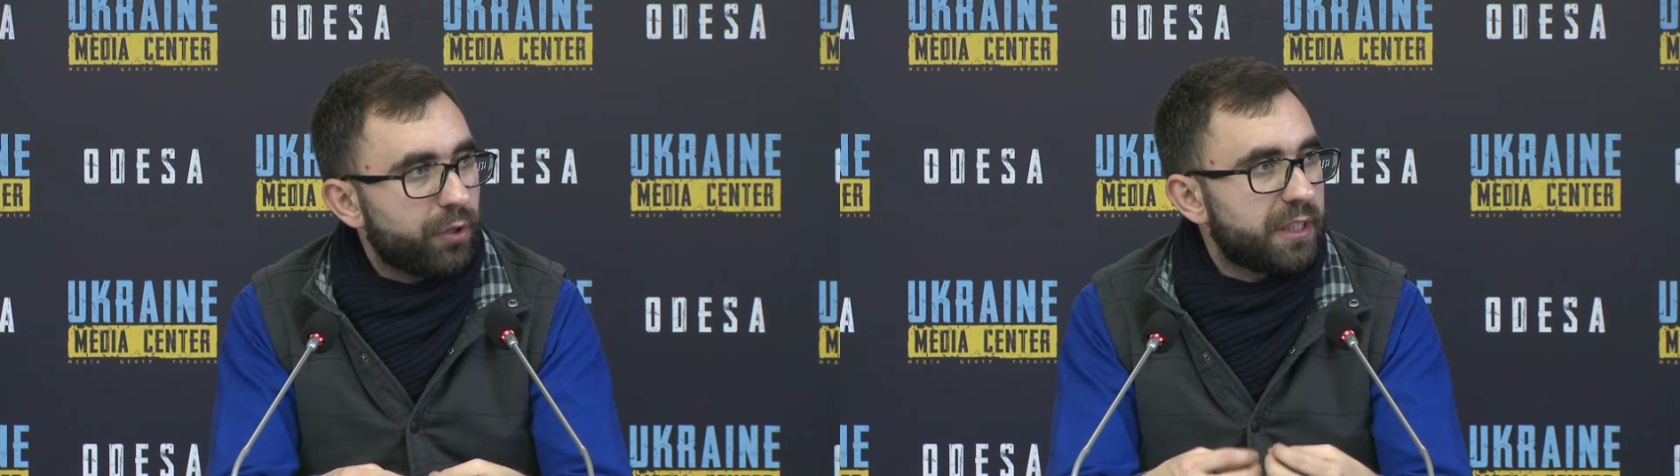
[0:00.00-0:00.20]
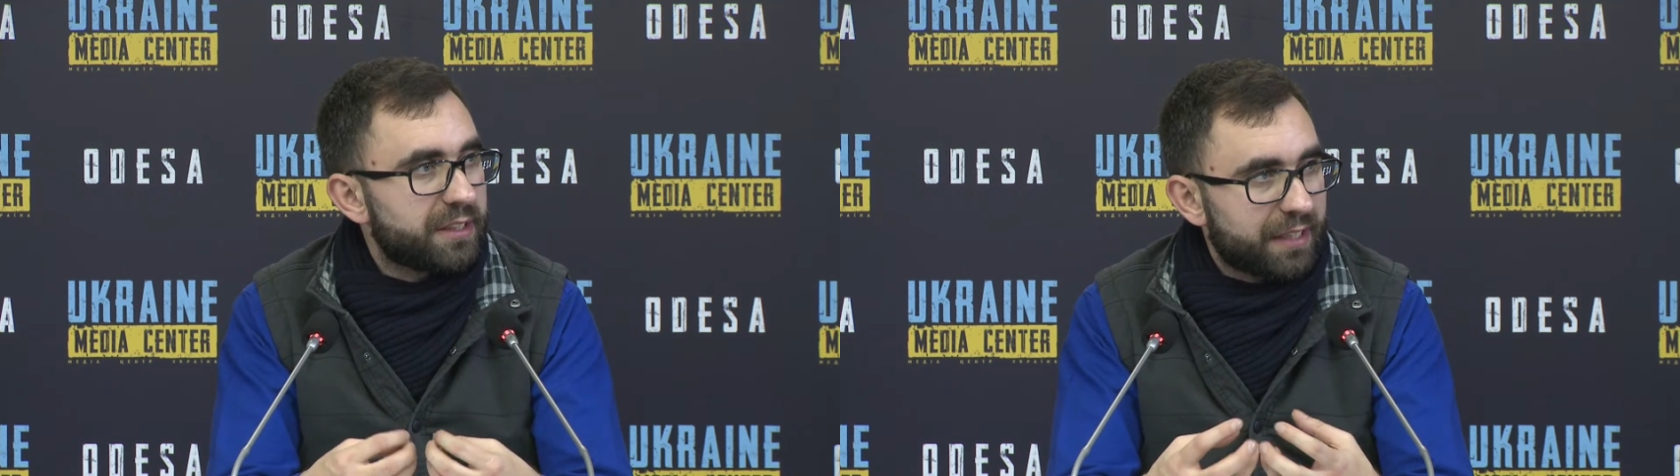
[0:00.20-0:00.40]

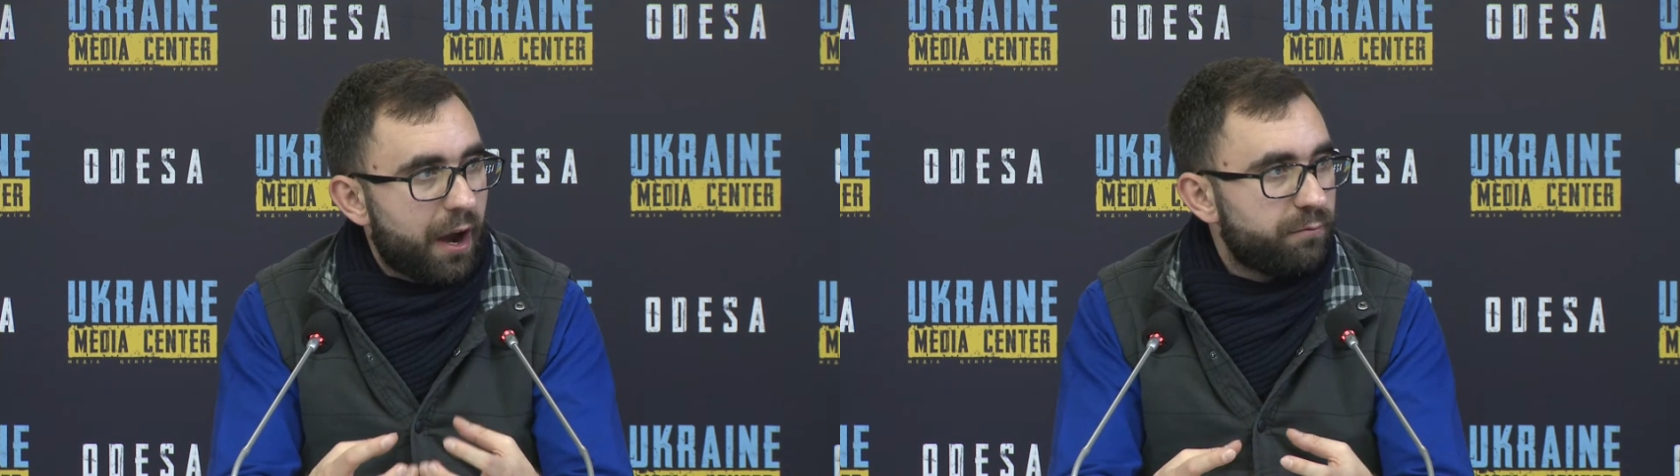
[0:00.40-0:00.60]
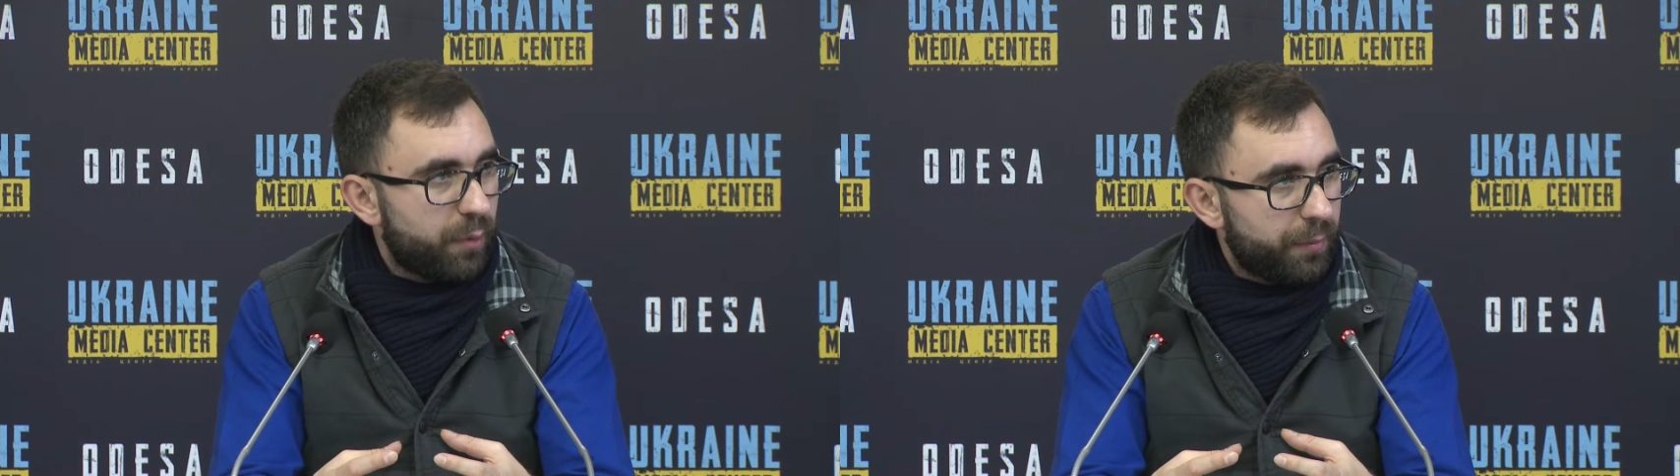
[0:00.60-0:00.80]

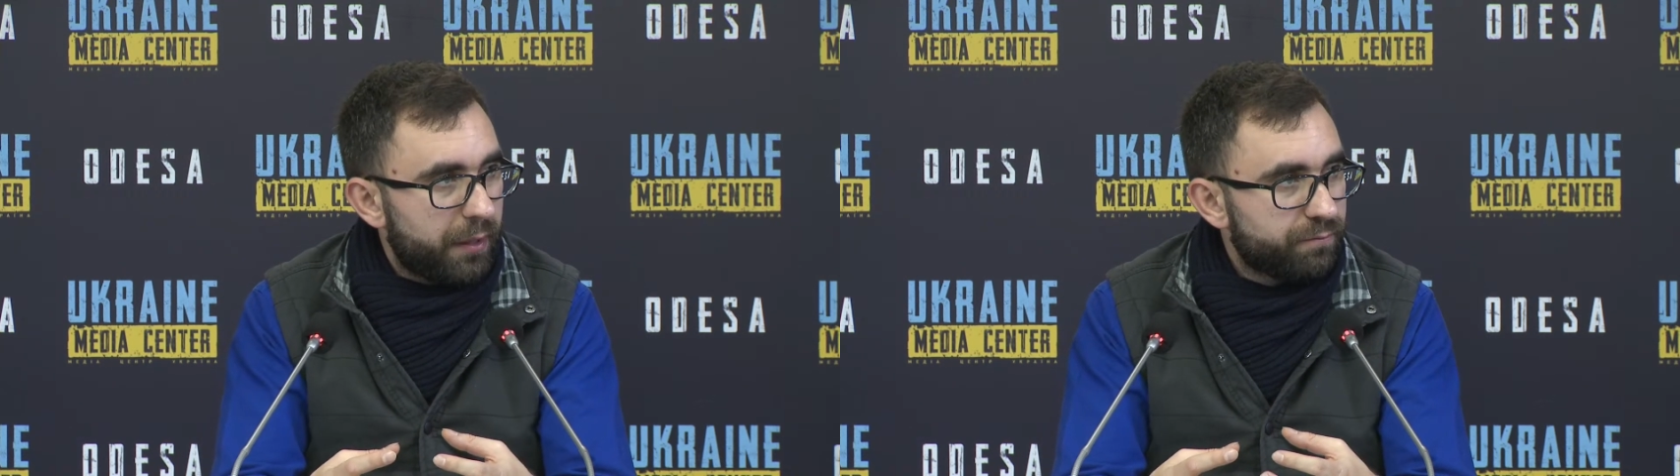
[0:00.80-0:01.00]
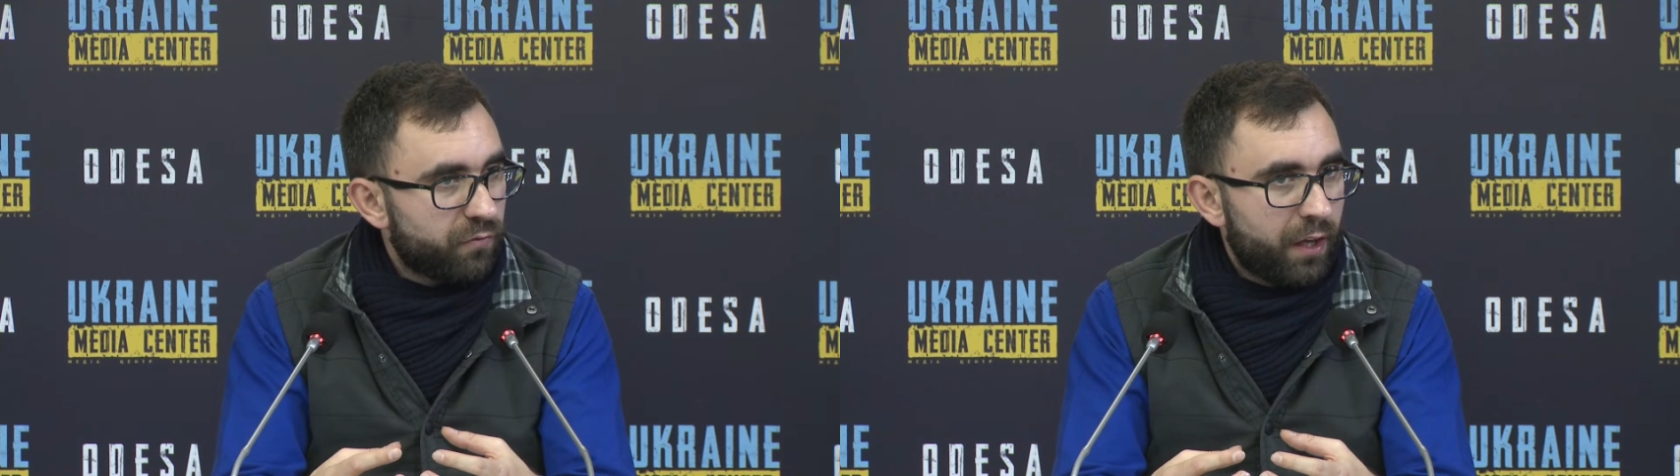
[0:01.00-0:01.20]
involved in the
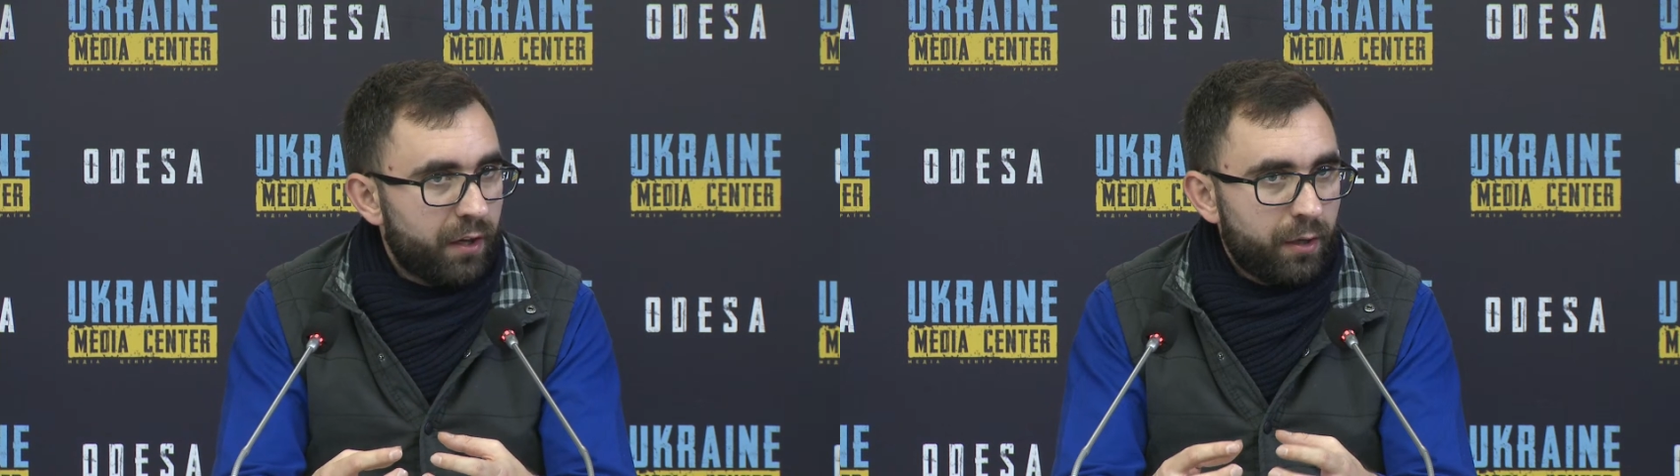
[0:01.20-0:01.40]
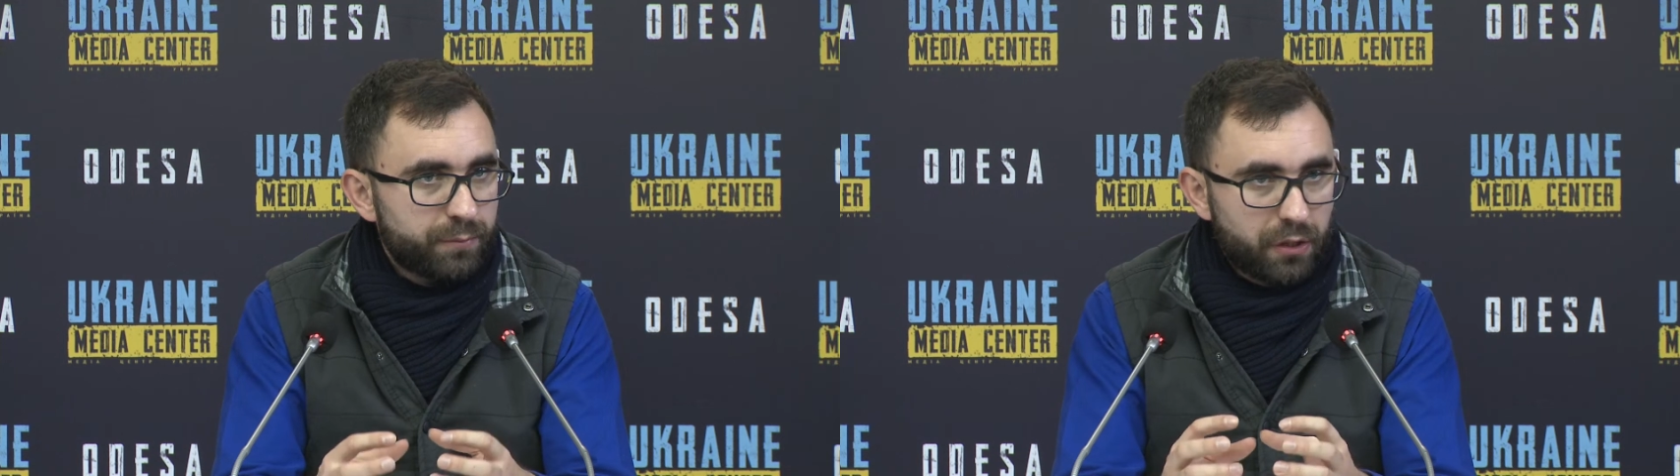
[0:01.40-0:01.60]

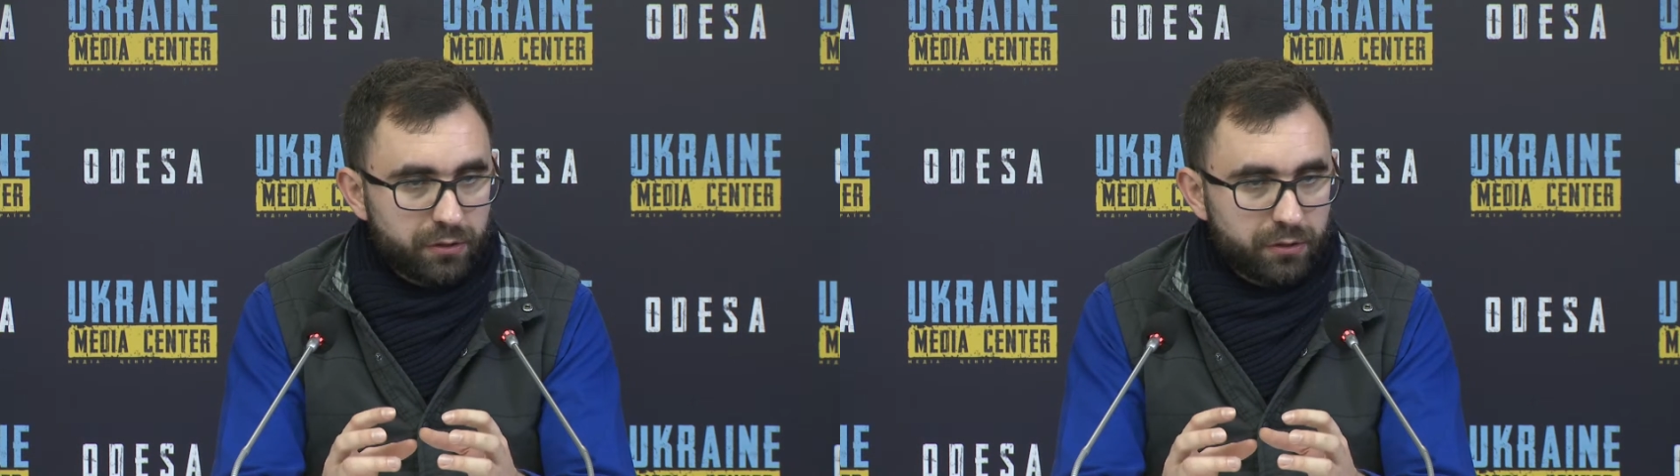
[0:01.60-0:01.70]
process,